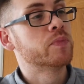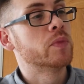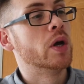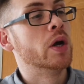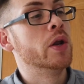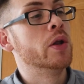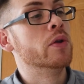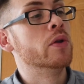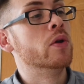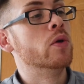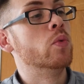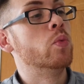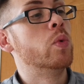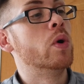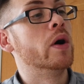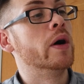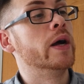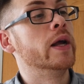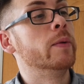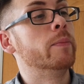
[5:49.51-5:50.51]
I don't know
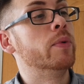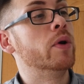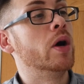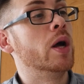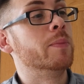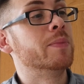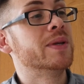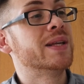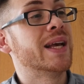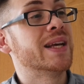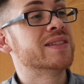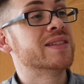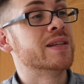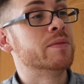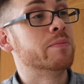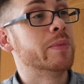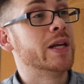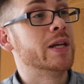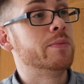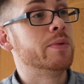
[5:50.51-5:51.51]
why, but I'm
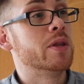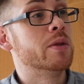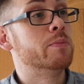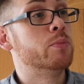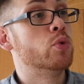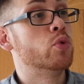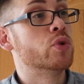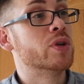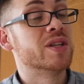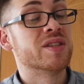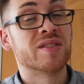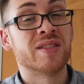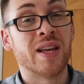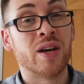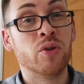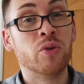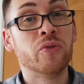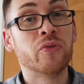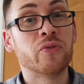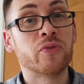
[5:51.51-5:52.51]
guessing maybe the board
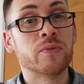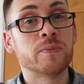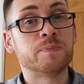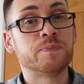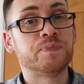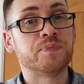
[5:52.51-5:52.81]
itself.